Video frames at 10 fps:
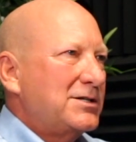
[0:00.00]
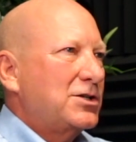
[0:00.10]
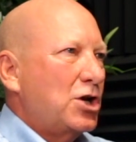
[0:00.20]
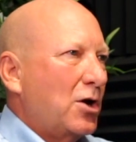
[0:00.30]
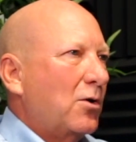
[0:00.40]
to
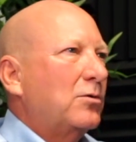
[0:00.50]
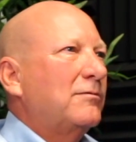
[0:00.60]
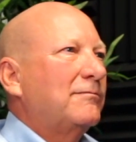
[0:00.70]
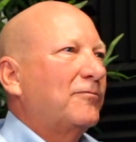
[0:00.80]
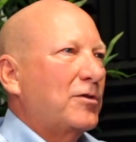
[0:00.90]
know
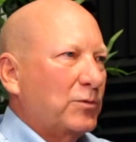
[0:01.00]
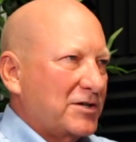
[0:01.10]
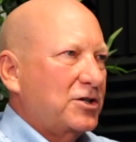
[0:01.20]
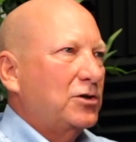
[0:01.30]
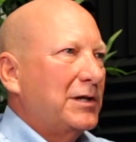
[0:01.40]
for the
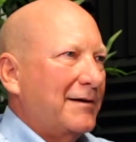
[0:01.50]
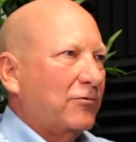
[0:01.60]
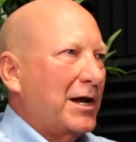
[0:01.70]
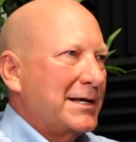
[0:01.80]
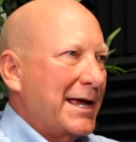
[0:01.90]
rest of your life
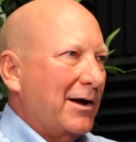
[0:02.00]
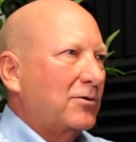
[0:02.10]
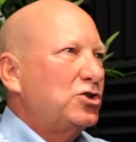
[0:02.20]
right now.